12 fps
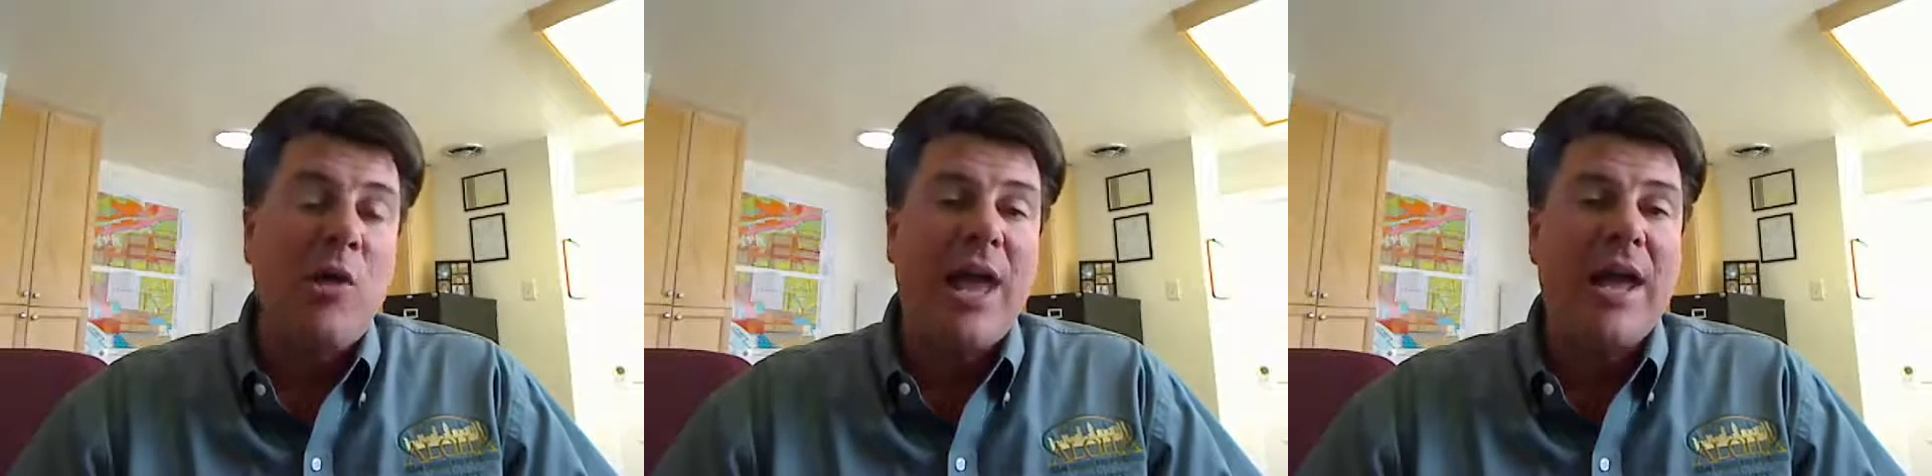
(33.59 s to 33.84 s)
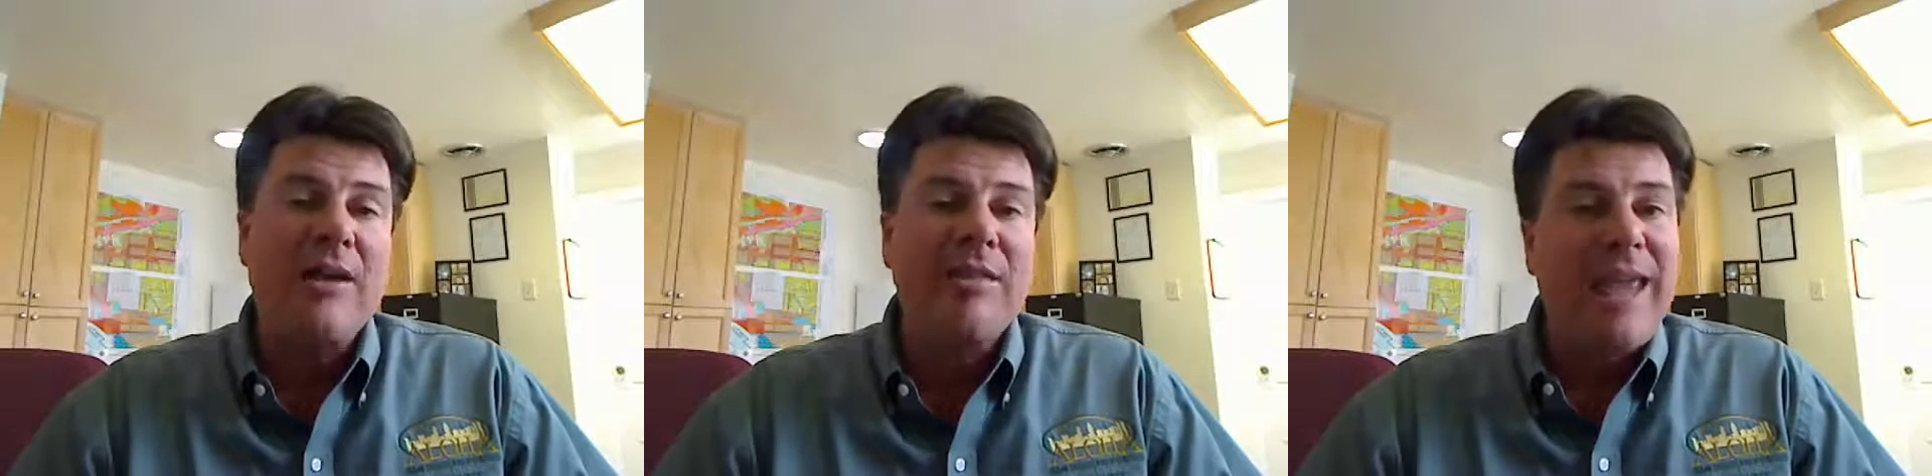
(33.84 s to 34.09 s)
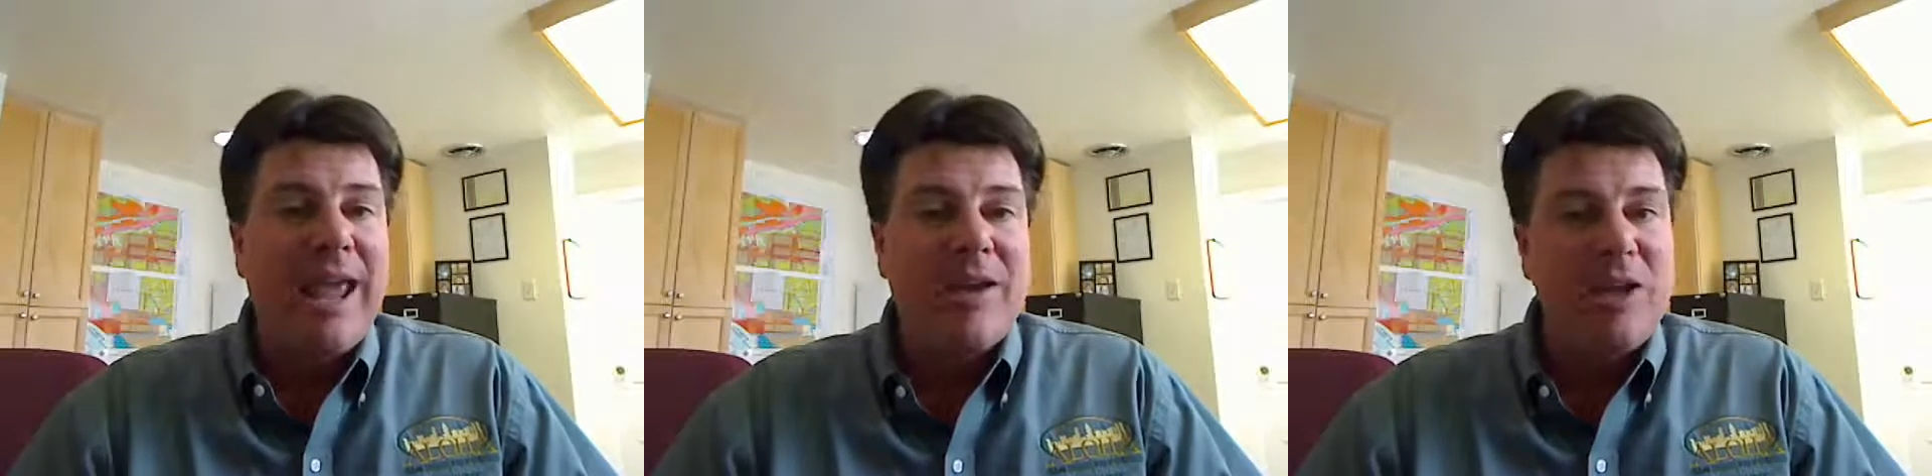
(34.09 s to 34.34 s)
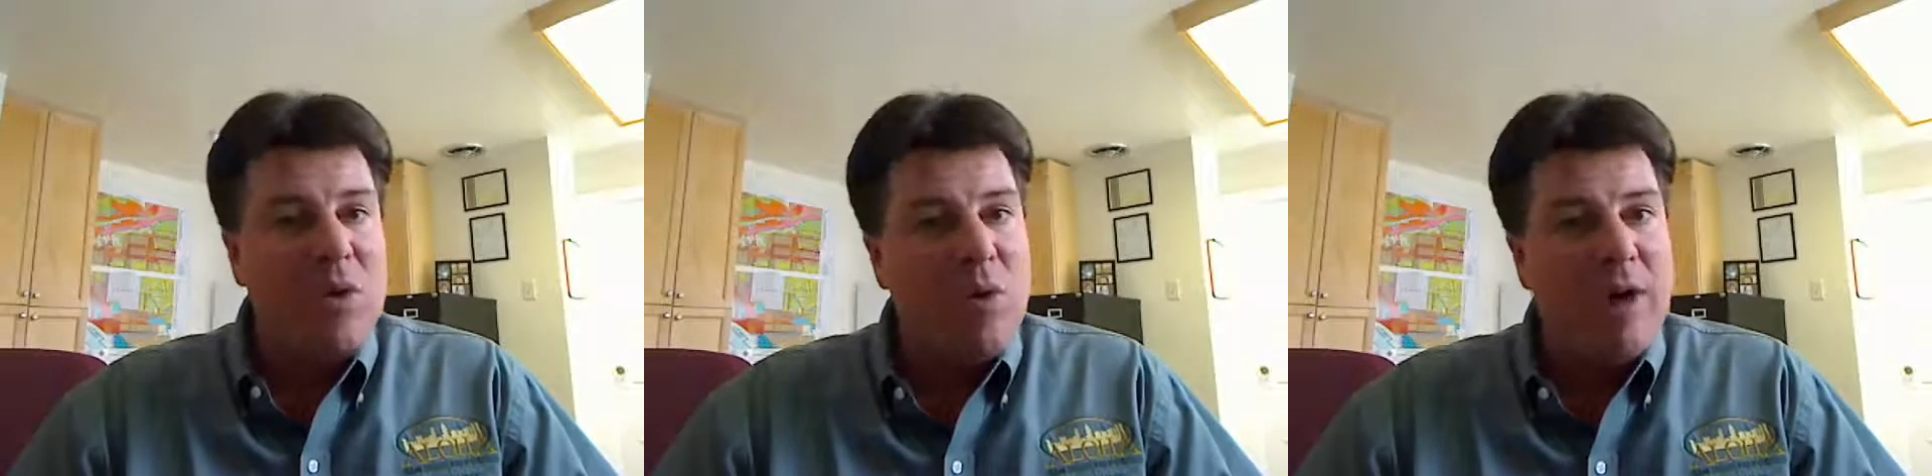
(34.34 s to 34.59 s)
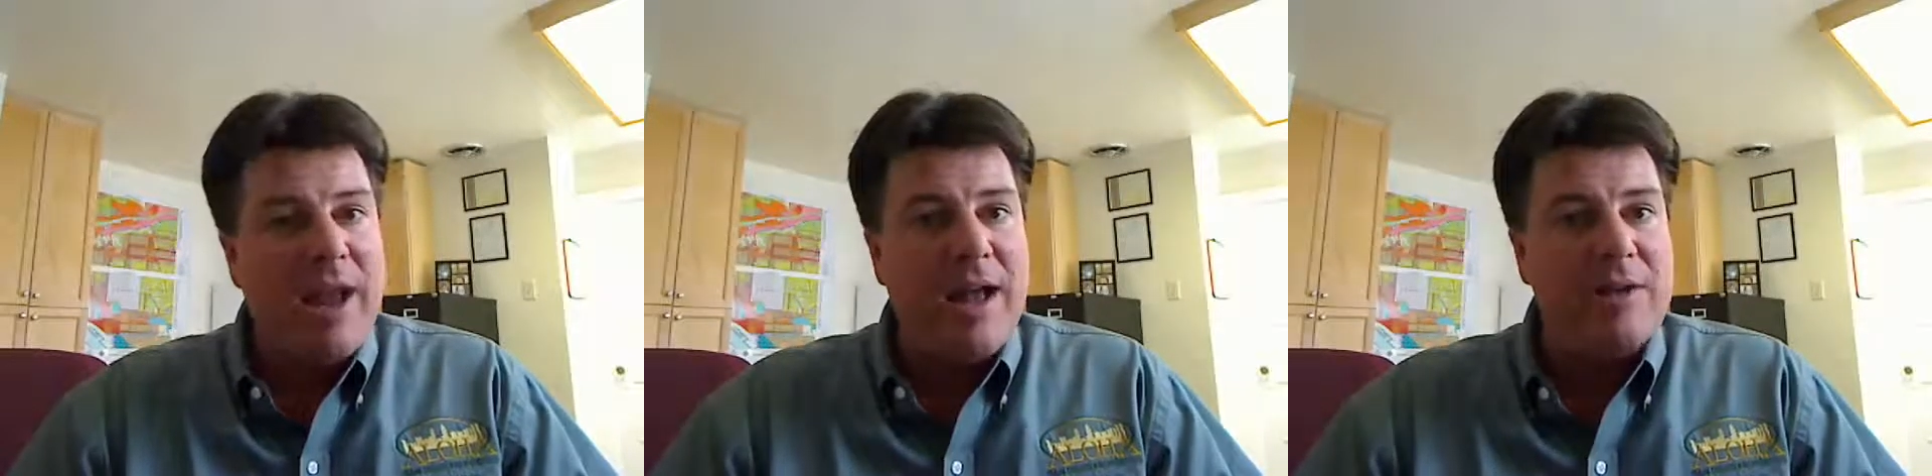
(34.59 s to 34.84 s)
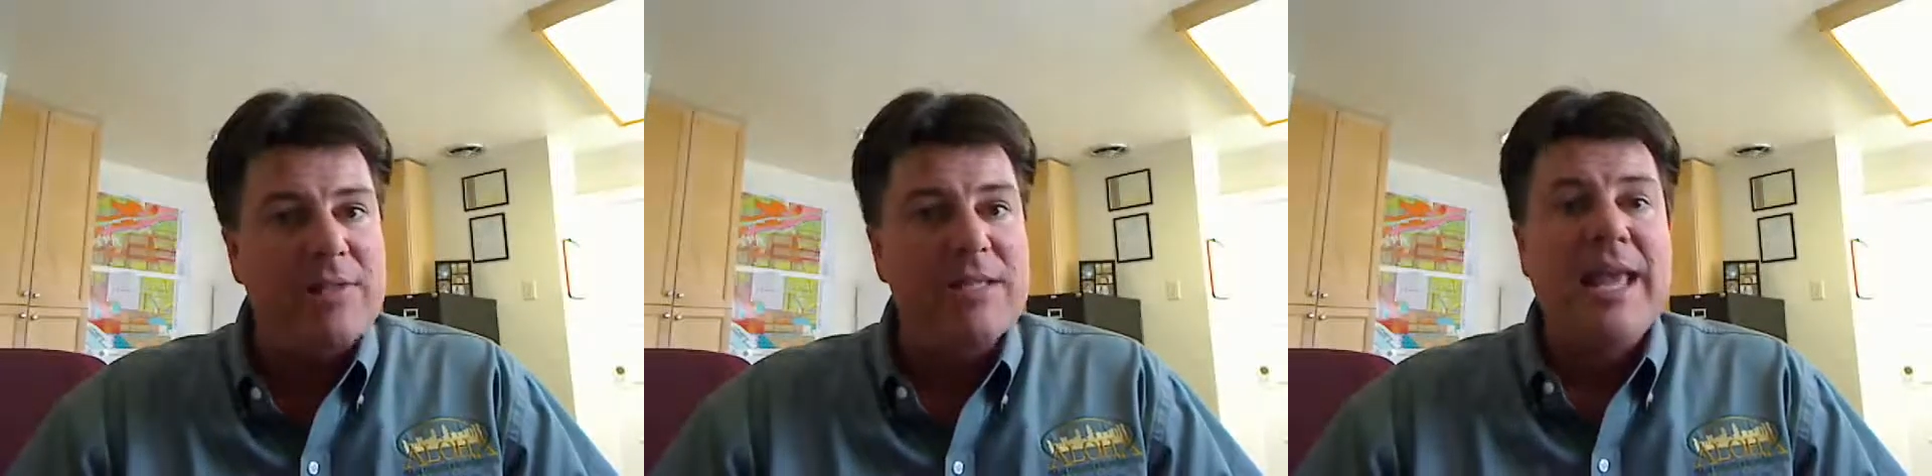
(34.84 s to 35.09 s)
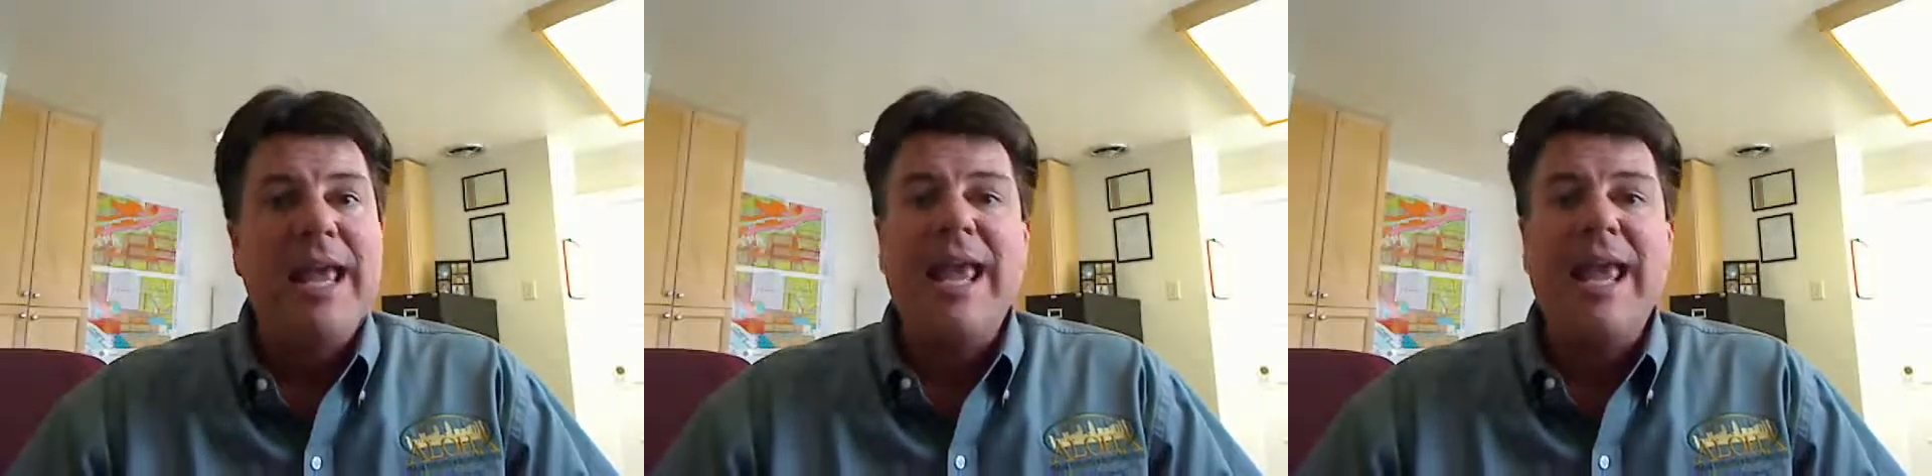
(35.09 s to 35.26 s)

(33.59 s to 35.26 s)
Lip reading: down to the county courthouse